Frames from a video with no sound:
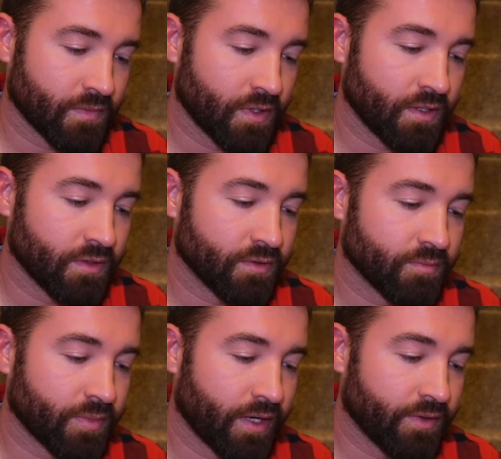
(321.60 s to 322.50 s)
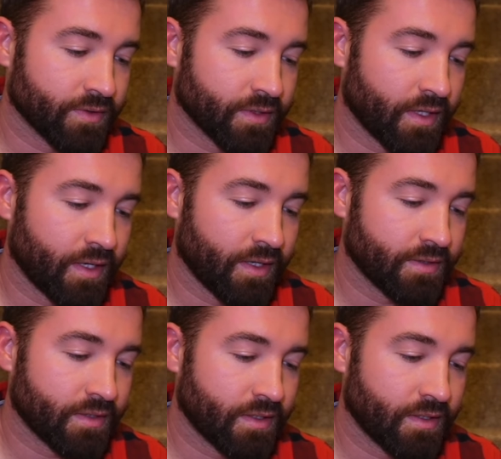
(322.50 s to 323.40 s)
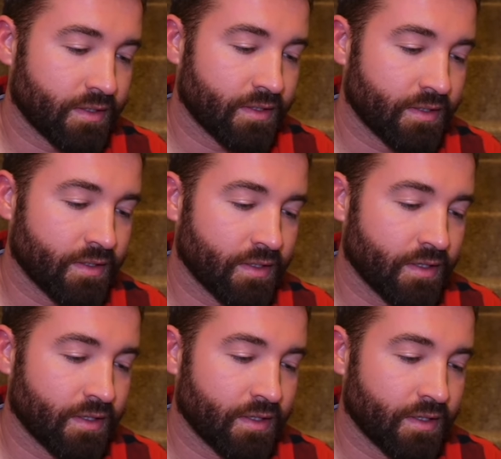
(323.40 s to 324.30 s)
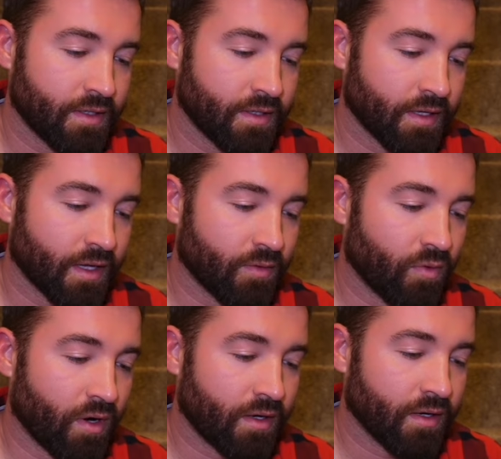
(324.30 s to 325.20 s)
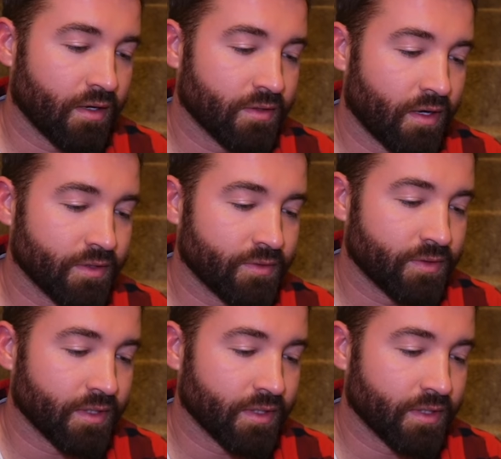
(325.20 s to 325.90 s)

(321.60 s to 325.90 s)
He can do some power slides, kind of walk it on, onto a